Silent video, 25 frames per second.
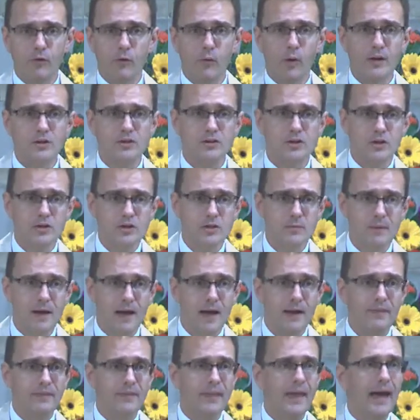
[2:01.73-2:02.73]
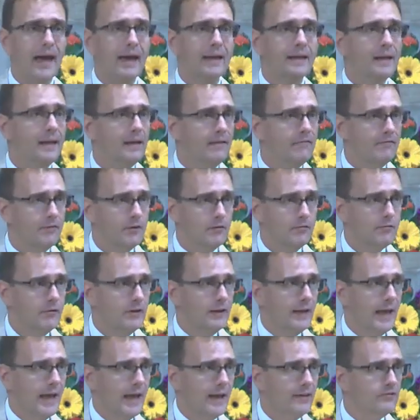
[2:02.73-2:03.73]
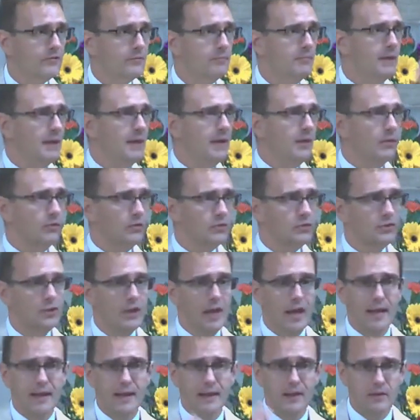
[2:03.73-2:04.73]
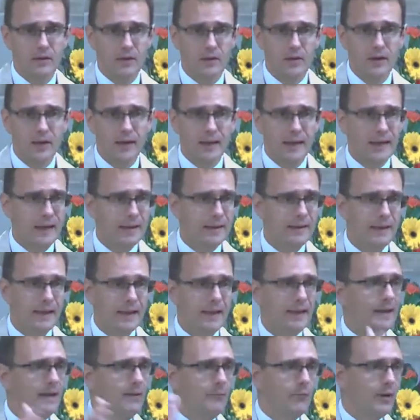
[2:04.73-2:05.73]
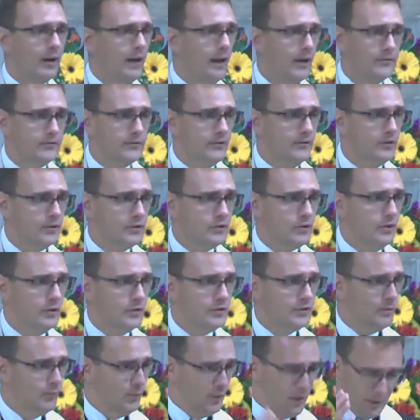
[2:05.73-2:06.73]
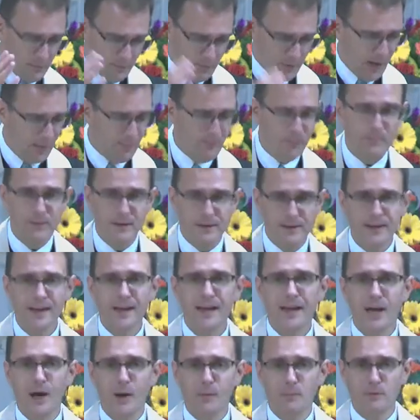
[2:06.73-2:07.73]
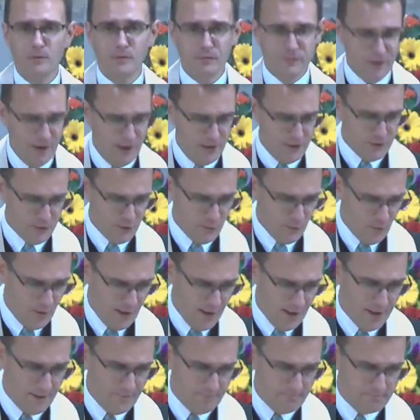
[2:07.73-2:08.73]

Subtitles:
questions about that, feel free to ask me or Shannon or anyone else in the church, and we could probably help you find your way.